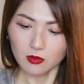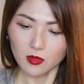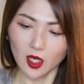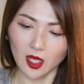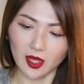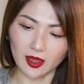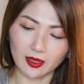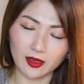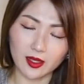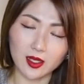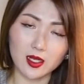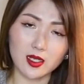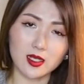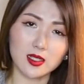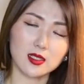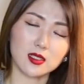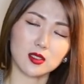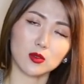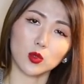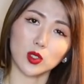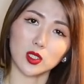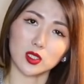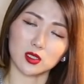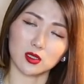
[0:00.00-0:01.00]
and this
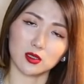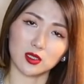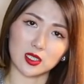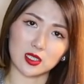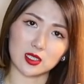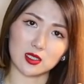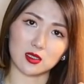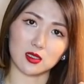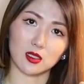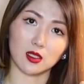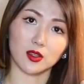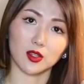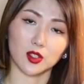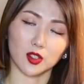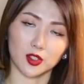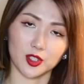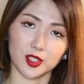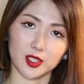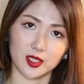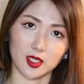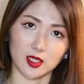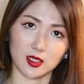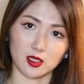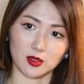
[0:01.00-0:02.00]
was listed
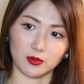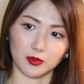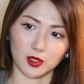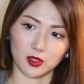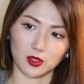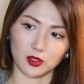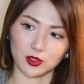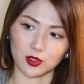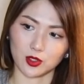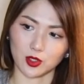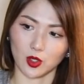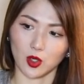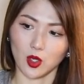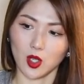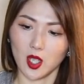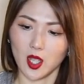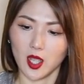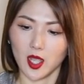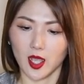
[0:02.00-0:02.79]
30 centimeters, so